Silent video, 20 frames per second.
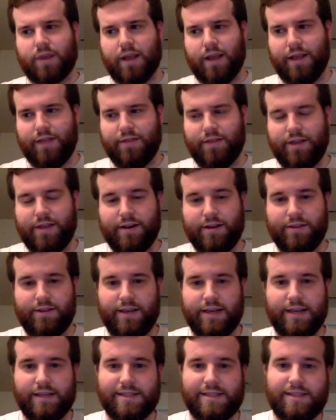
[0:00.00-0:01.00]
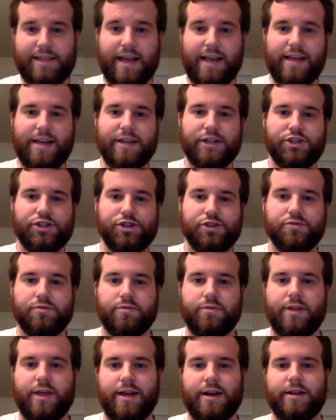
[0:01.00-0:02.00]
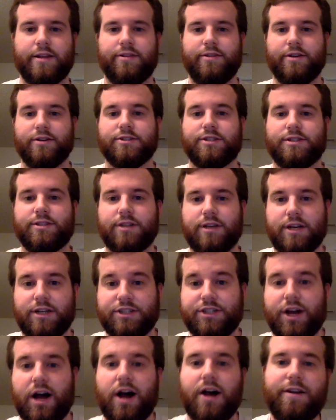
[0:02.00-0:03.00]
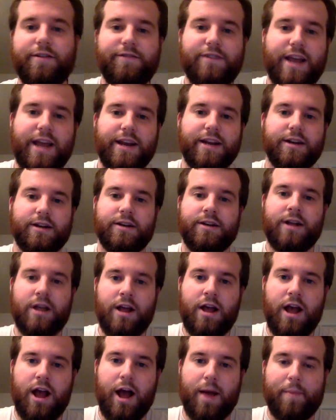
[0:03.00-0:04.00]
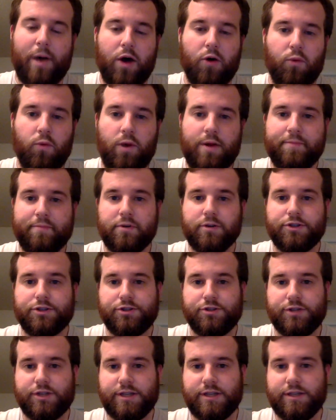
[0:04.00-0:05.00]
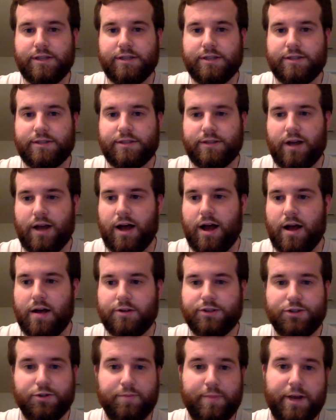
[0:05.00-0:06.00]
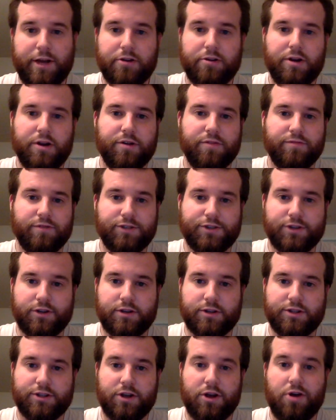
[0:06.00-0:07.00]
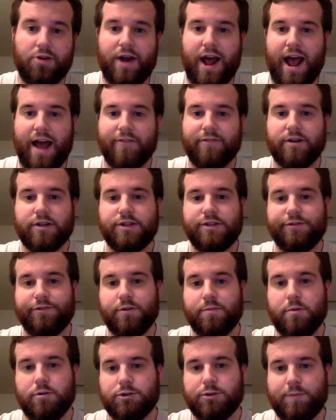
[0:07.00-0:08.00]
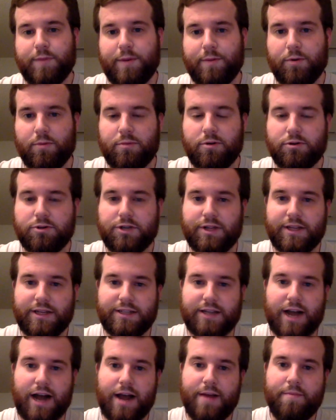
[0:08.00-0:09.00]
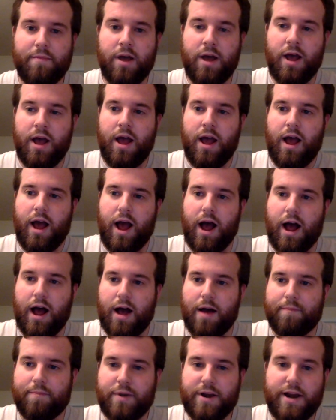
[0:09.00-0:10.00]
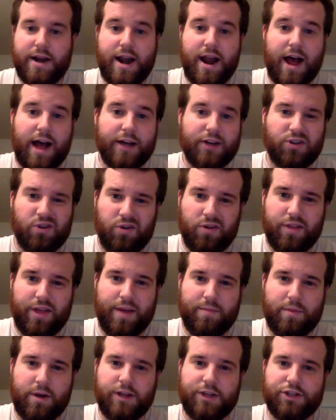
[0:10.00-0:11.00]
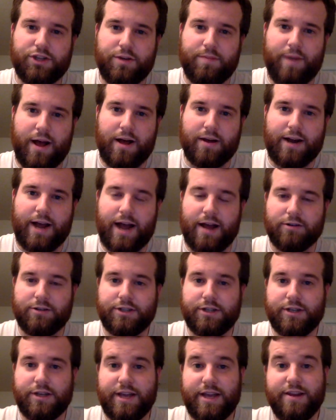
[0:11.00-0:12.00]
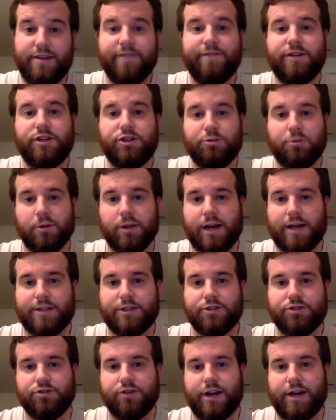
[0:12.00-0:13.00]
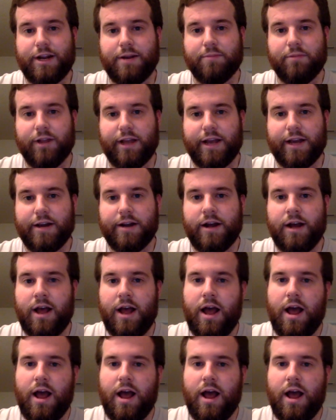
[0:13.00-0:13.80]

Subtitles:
then the second issue, that there's a ton of data about what produces superior results on average for most people most of the time, but not all that much about how to individualize a training plan.